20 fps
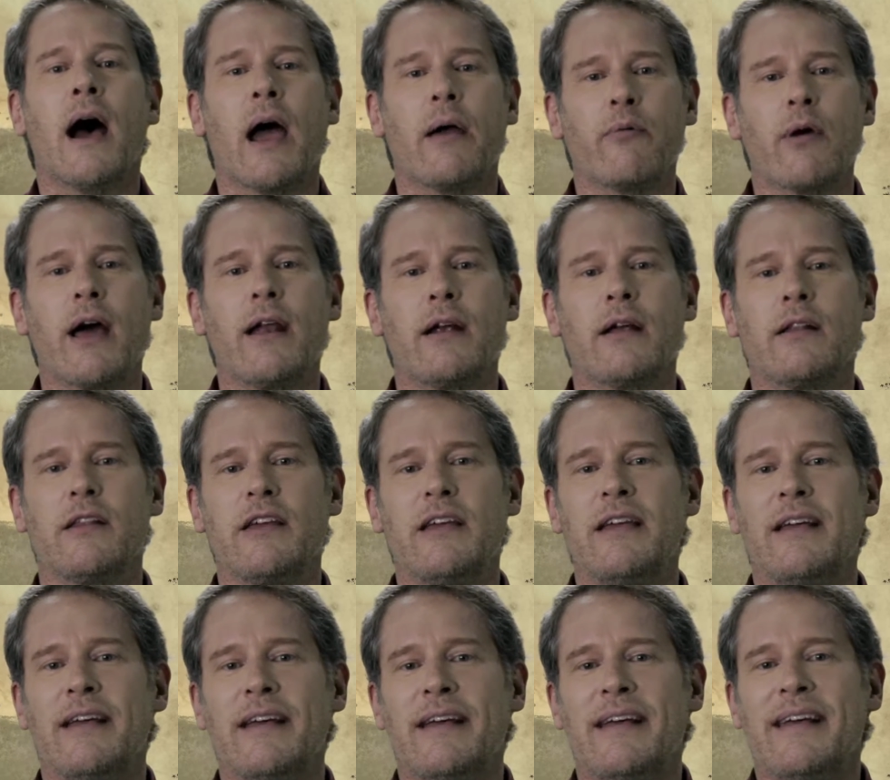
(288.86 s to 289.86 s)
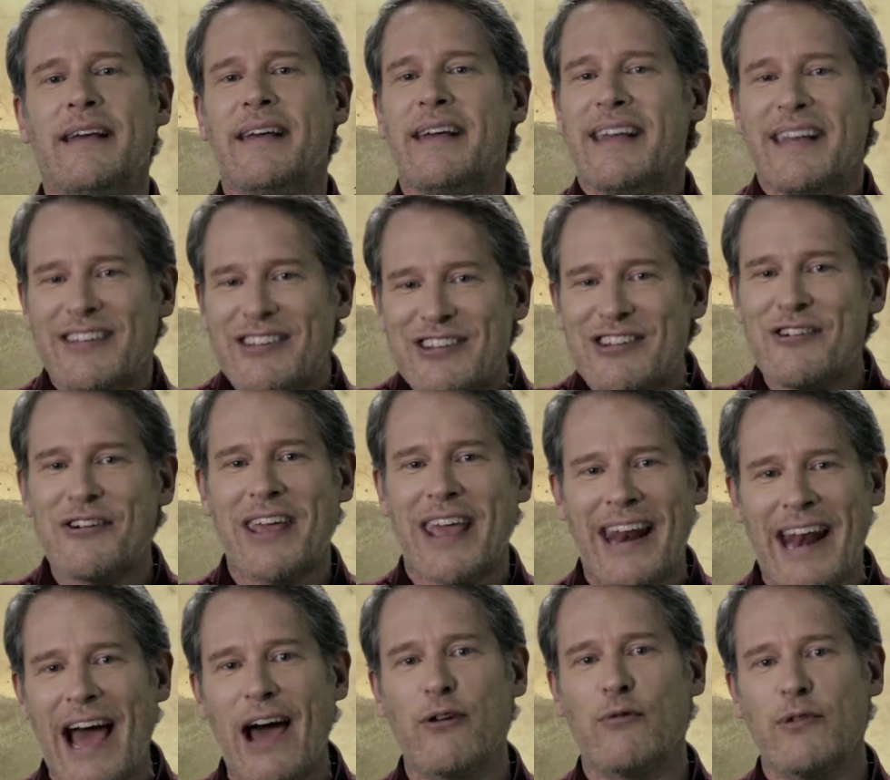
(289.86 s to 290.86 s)
ironically, he still
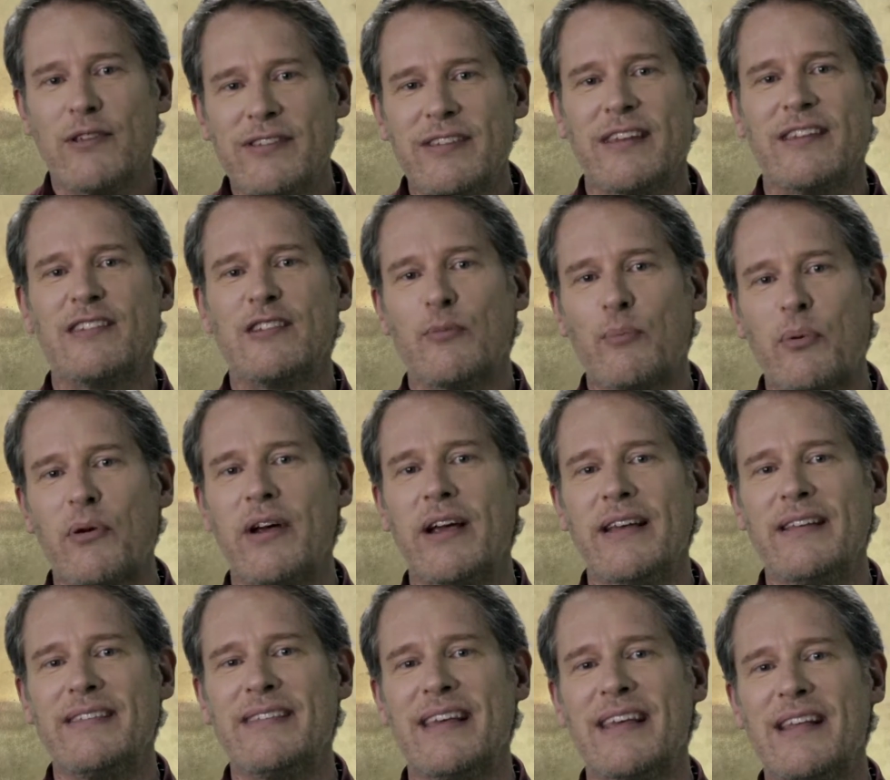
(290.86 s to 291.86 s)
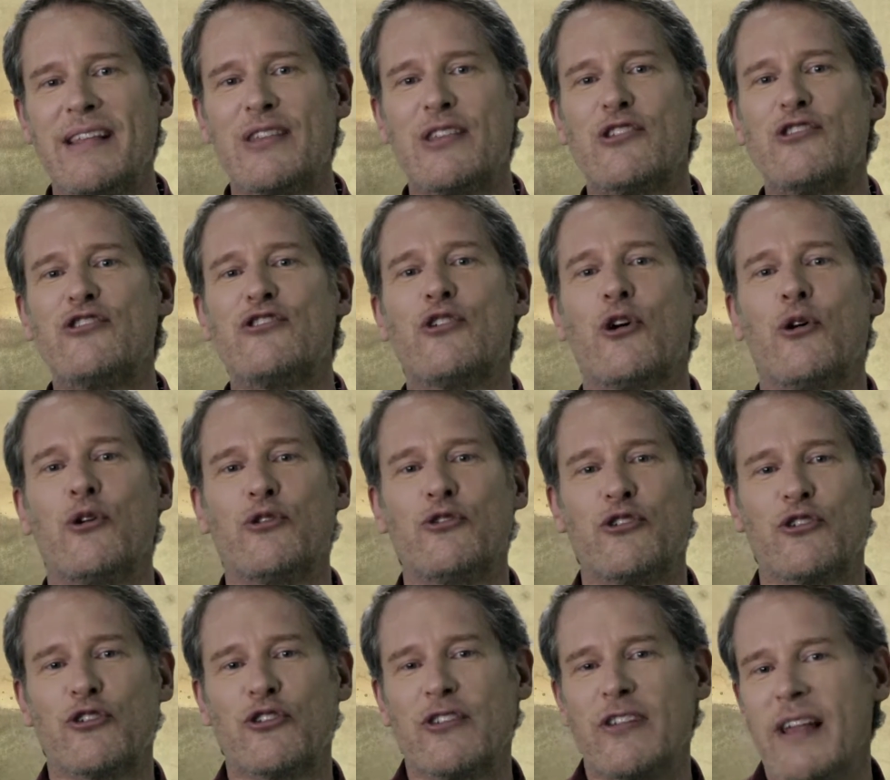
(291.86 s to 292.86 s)
cannot resist praising the
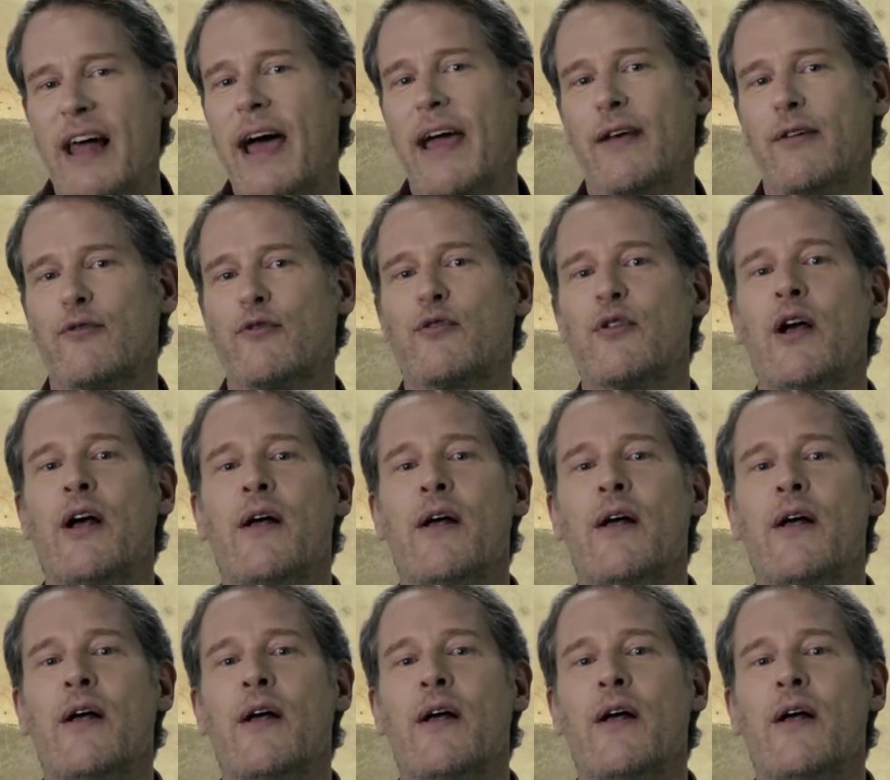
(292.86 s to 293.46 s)
soldier's life.